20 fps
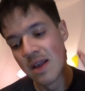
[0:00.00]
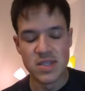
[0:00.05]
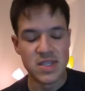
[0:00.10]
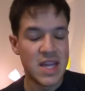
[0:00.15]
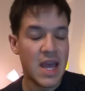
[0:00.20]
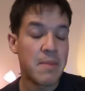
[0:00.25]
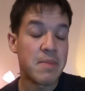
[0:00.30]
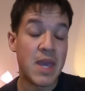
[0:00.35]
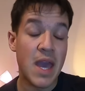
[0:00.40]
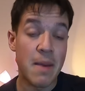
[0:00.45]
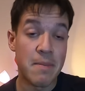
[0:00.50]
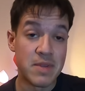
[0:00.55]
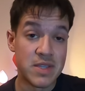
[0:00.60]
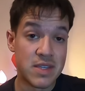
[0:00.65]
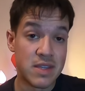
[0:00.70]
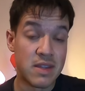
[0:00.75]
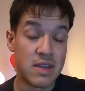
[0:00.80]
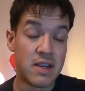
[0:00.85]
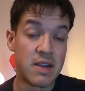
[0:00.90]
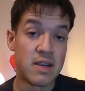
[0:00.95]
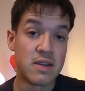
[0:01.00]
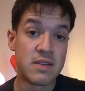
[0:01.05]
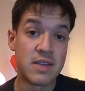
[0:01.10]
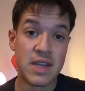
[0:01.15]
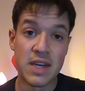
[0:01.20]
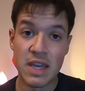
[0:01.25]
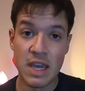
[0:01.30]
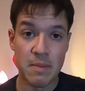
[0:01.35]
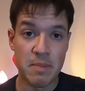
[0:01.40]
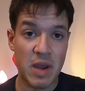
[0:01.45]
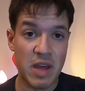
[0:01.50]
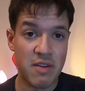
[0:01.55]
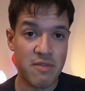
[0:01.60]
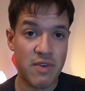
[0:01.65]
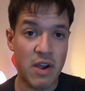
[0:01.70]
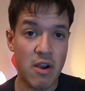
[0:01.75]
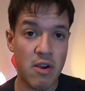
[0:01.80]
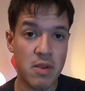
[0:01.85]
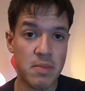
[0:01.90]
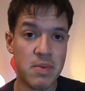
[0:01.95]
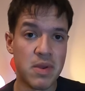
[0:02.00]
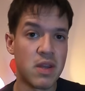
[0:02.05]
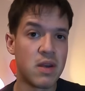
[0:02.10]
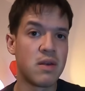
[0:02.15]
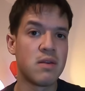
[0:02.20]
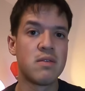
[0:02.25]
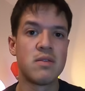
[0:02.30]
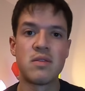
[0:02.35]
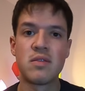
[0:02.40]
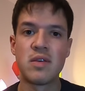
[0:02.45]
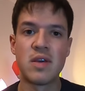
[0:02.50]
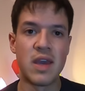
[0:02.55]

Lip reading: the snap cap is in there getting hit by the firing pin